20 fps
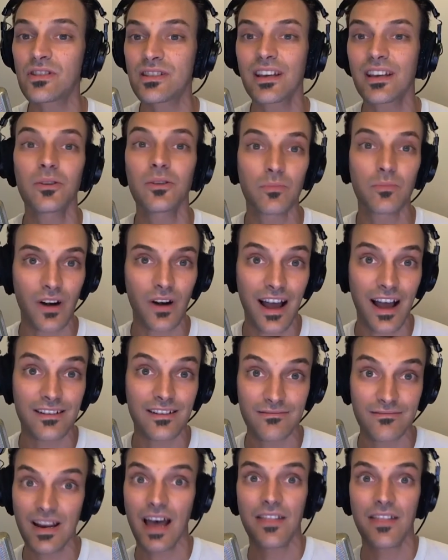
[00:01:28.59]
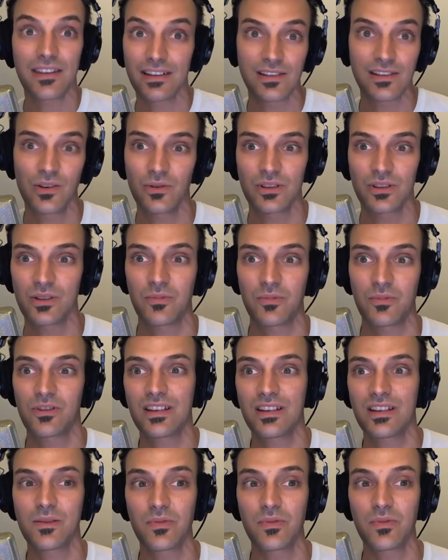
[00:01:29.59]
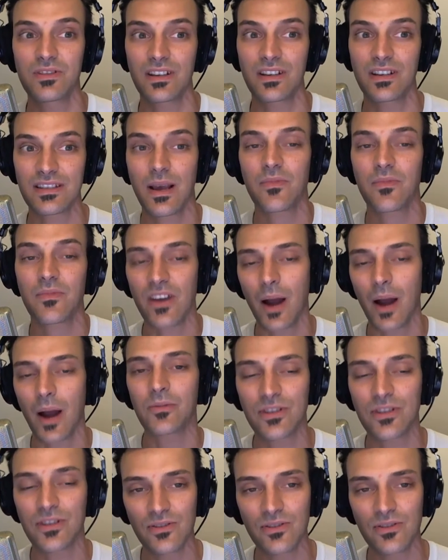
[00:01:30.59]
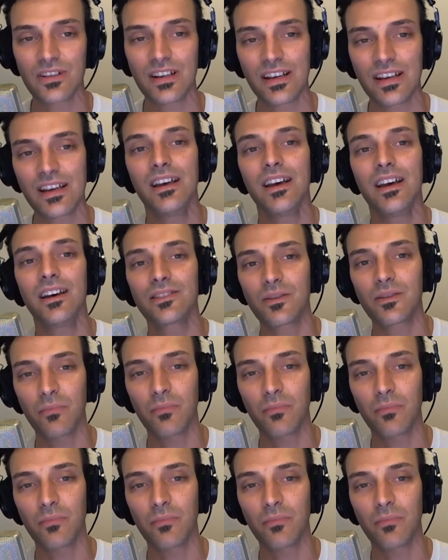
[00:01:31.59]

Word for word: still brought nothing to its participants except the opportunity